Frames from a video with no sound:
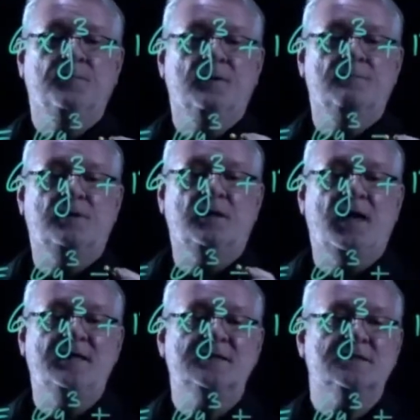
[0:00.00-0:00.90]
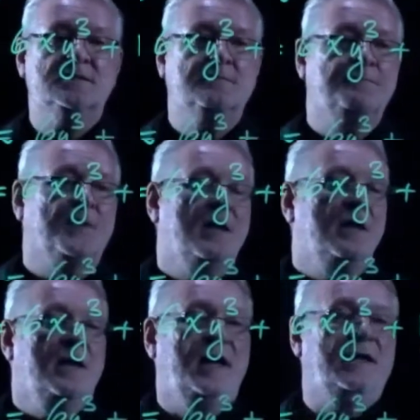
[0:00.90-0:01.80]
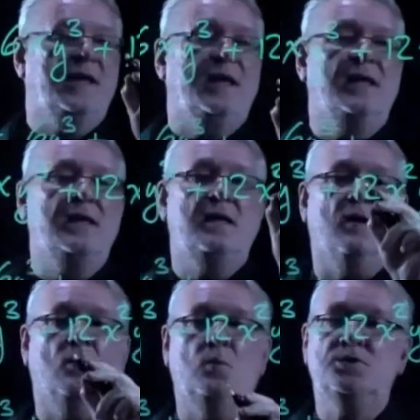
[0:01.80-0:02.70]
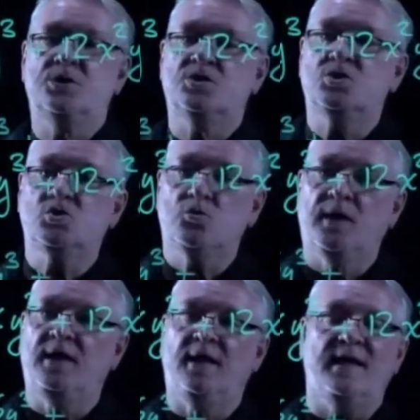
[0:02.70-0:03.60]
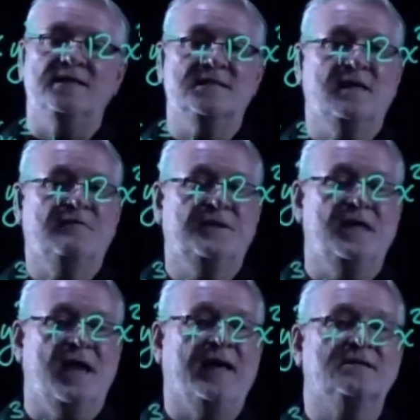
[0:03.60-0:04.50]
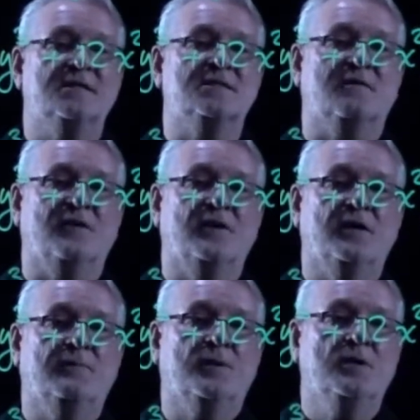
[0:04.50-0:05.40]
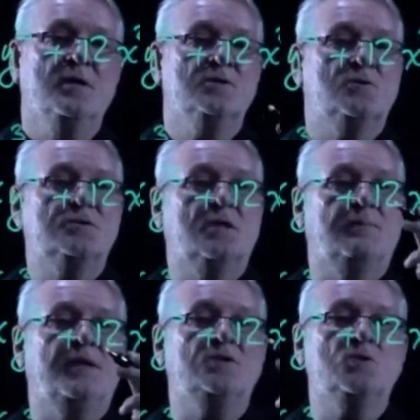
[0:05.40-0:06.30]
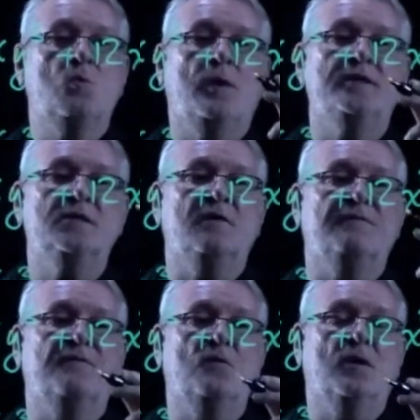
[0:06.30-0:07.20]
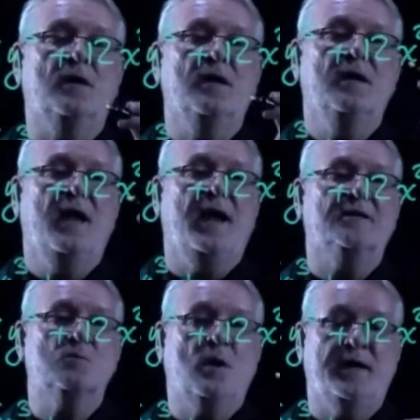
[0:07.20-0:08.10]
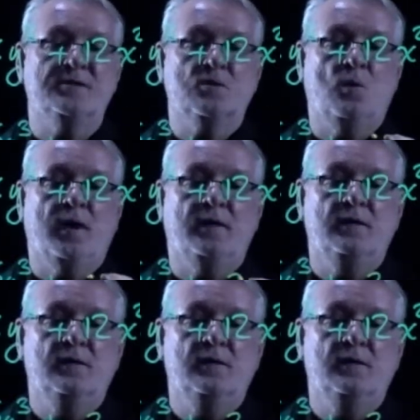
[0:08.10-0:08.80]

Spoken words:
plus, and again here, we'll just treat it as if the x is the variable, so it's going to be 24xy squared.